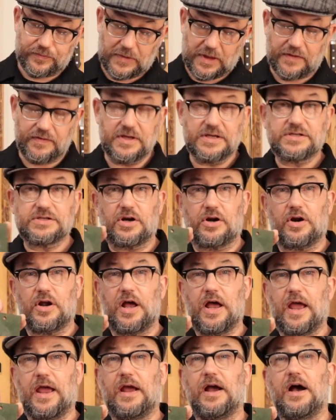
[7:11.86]
these are
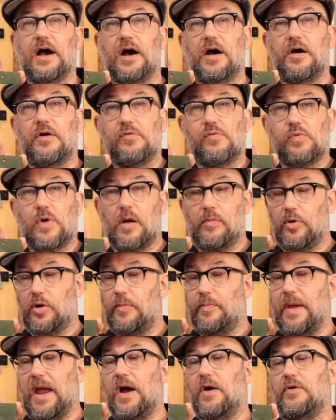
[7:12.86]
a rubber
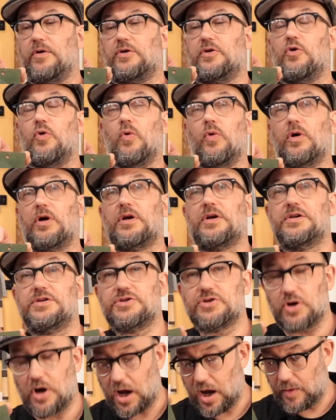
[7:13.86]
bound cork
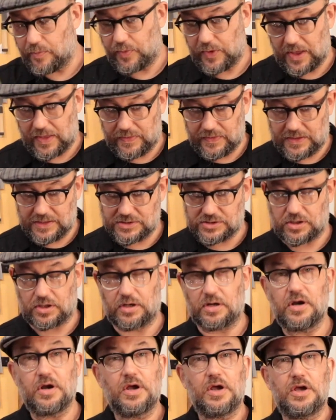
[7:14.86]
strop, and these
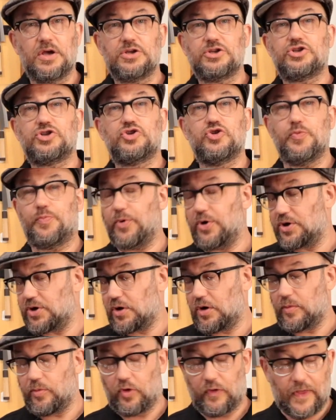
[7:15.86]
are super
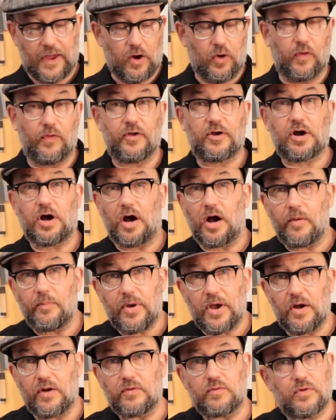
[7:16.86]
durable. They hold the
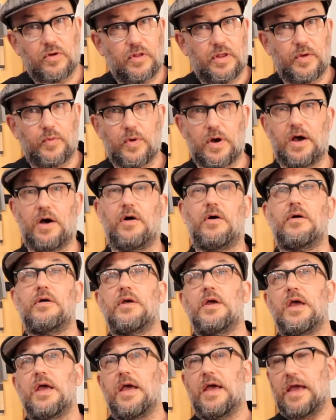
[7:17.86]
compound really well
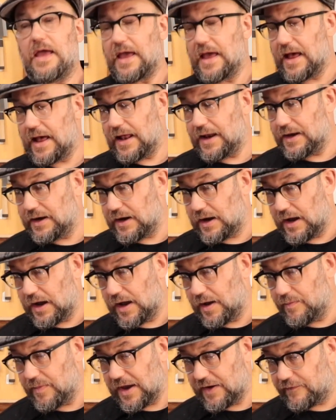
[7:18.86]
and
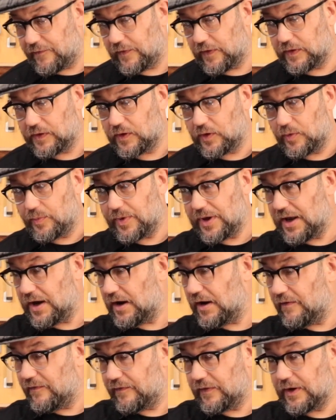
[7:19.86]
make for a little bit
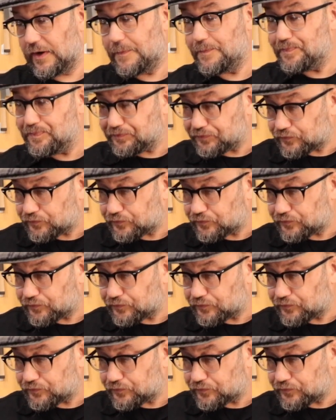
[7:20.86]
of a